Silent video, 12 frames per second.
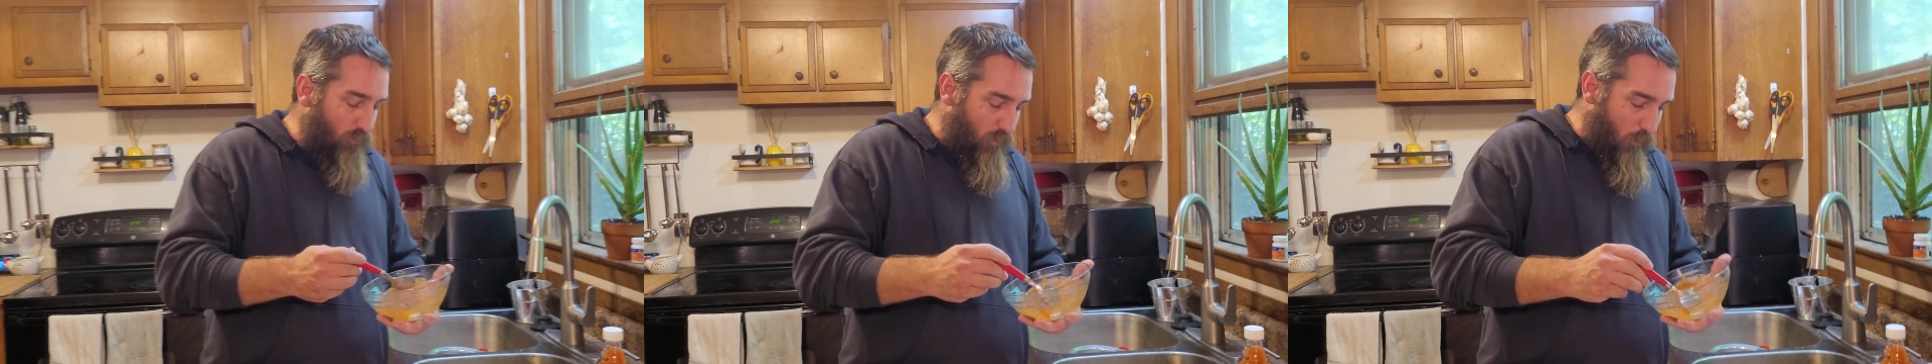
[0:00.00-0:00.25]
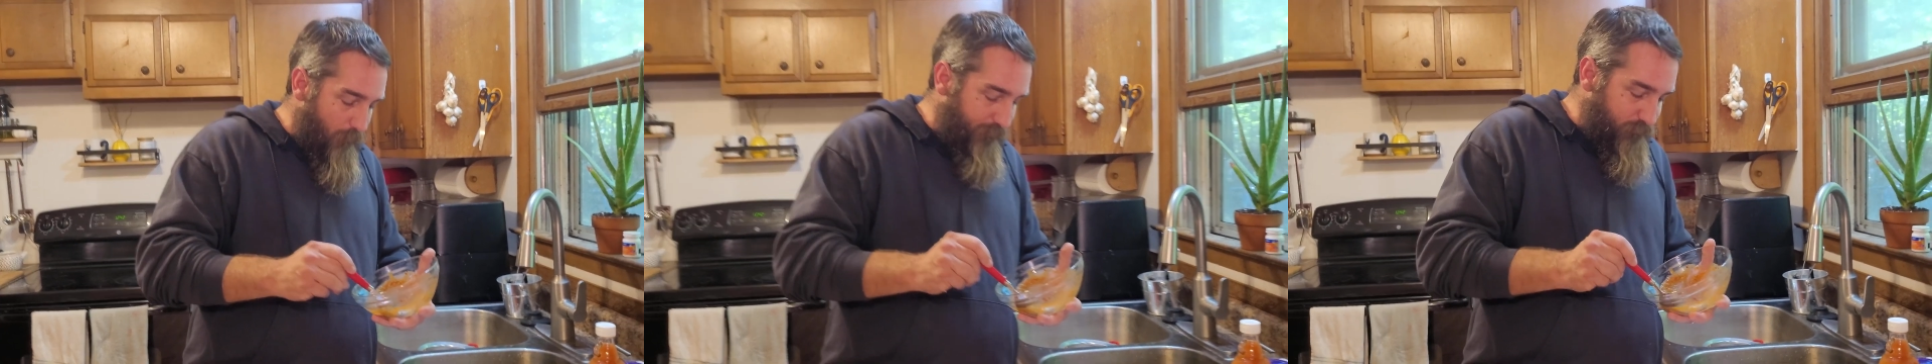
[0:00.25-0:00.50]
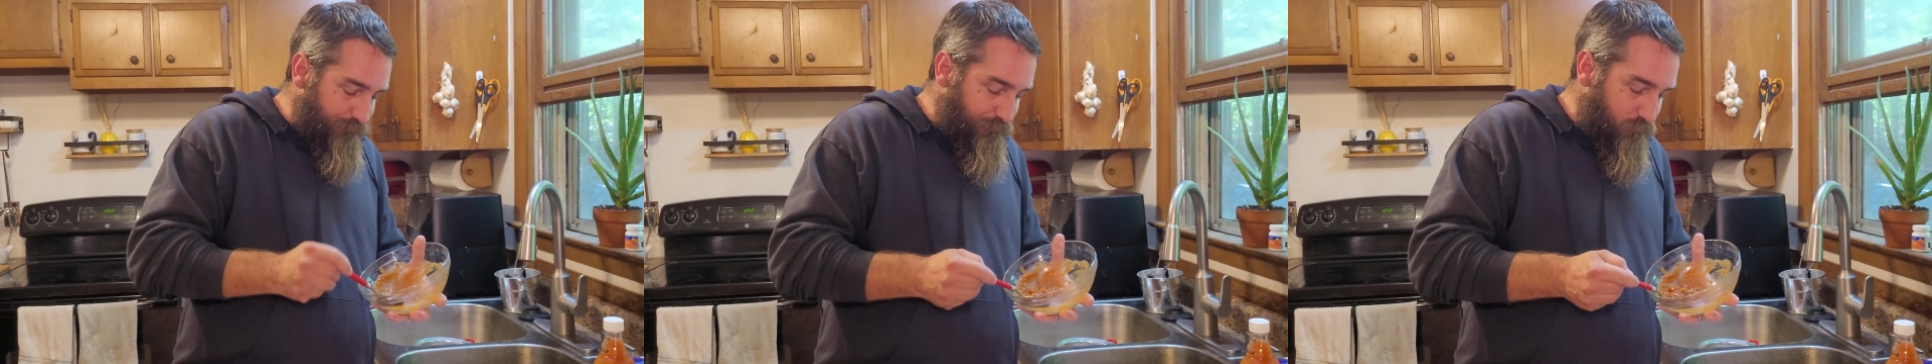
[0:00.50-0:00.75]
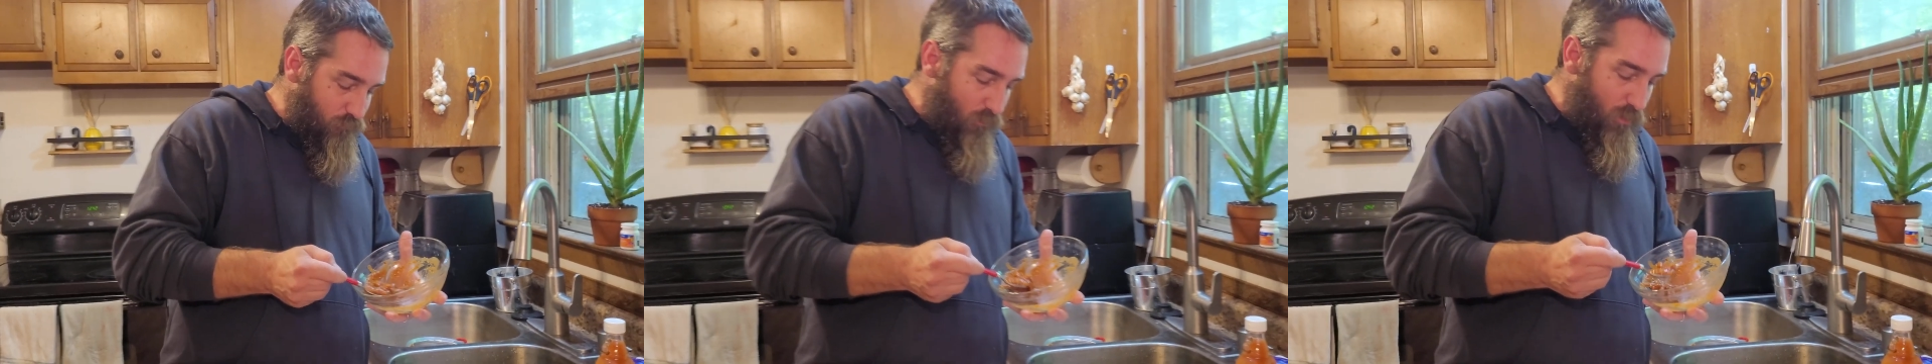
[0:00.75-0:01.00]
Just because it's
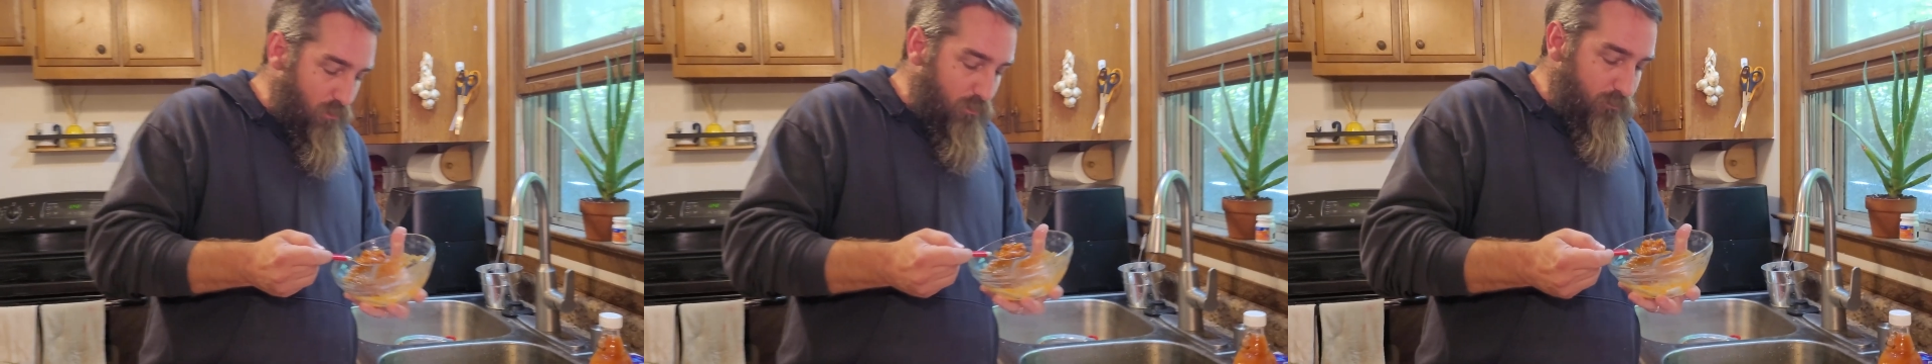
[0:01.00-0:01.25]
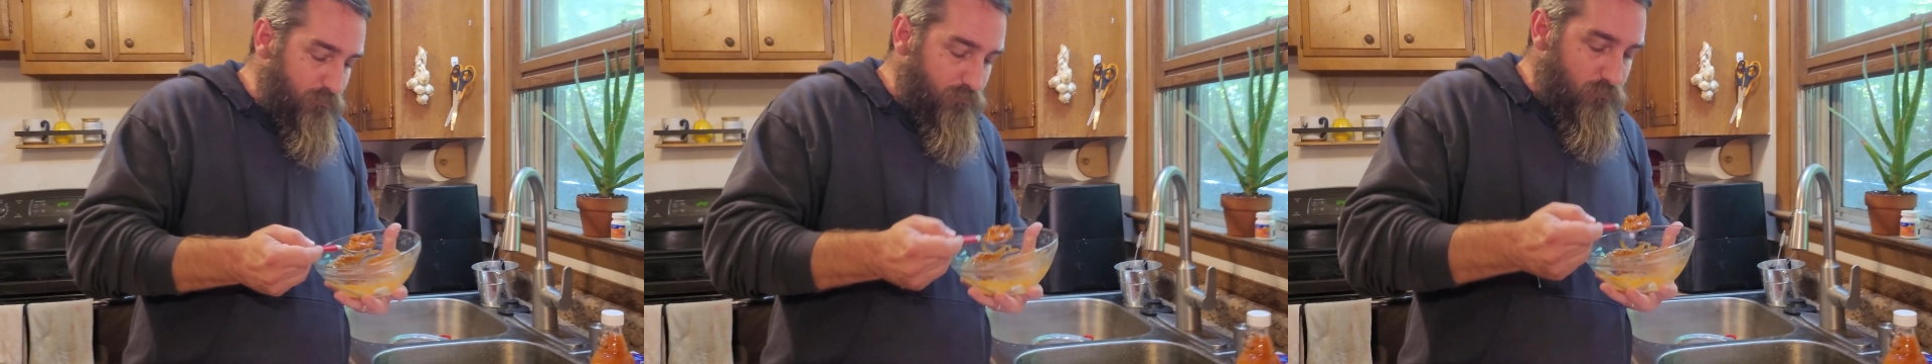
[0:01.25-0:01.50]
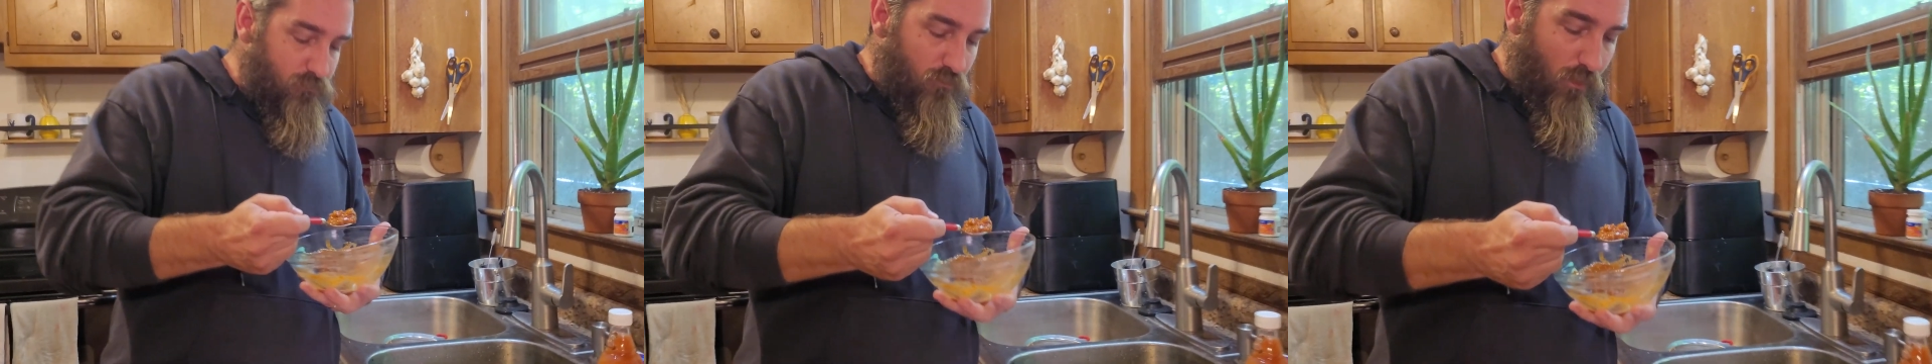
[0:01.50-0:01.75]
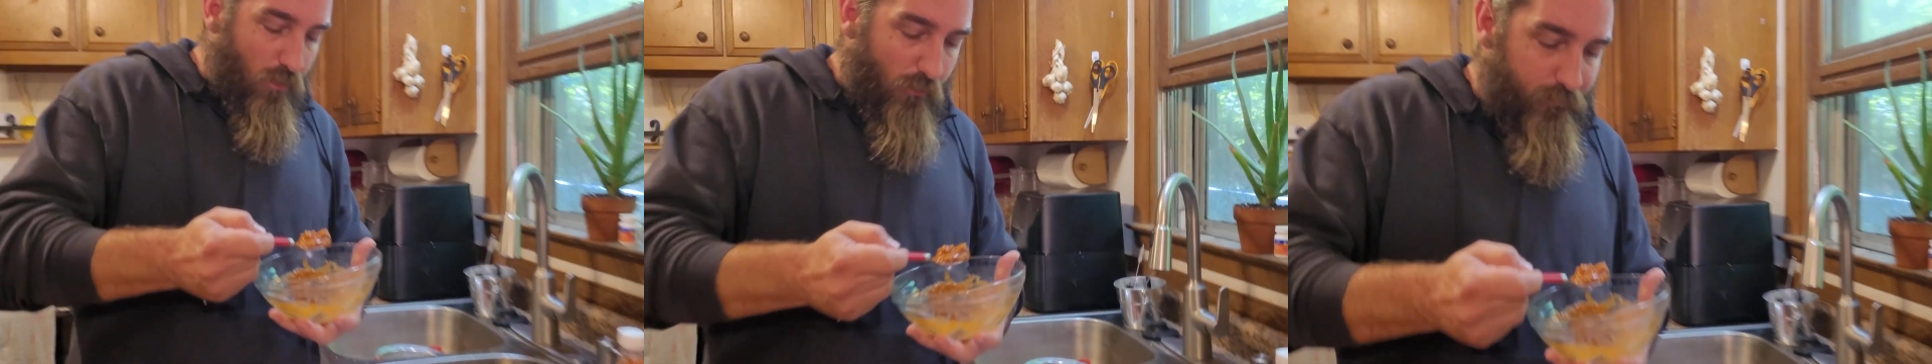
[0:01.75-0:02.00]
there in front of you, you don't
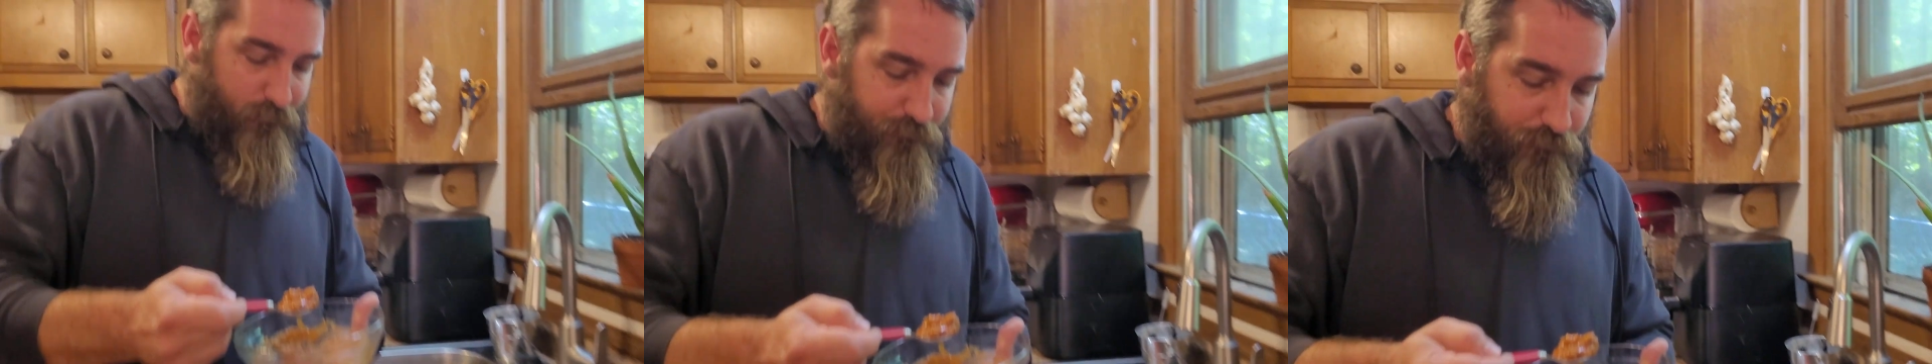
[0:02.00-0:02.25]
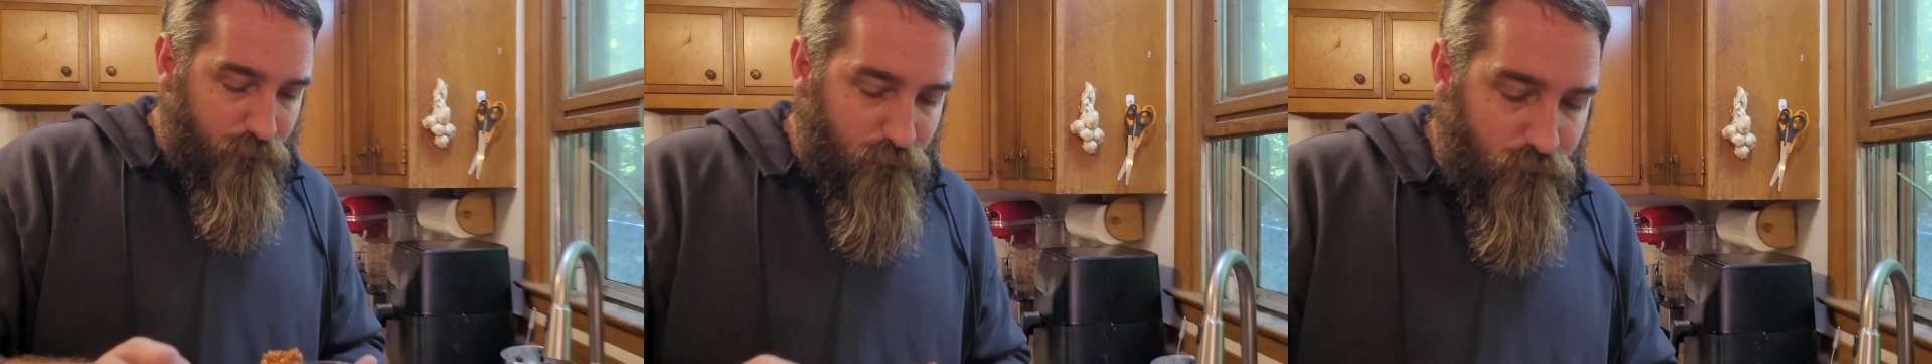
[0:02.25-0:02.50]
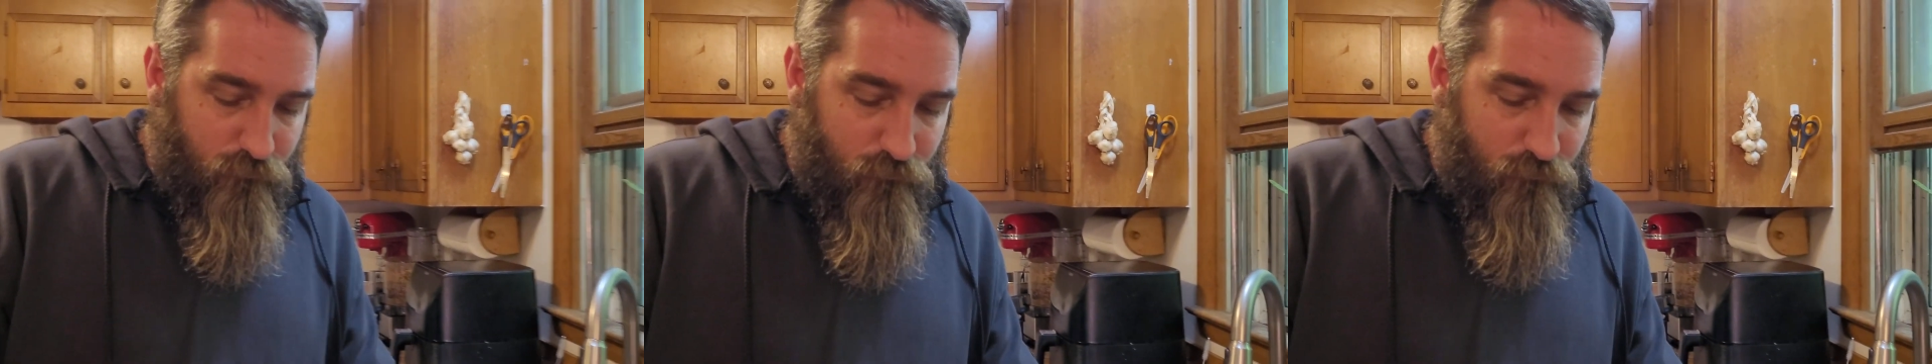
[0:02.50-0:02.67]
have to eat it all.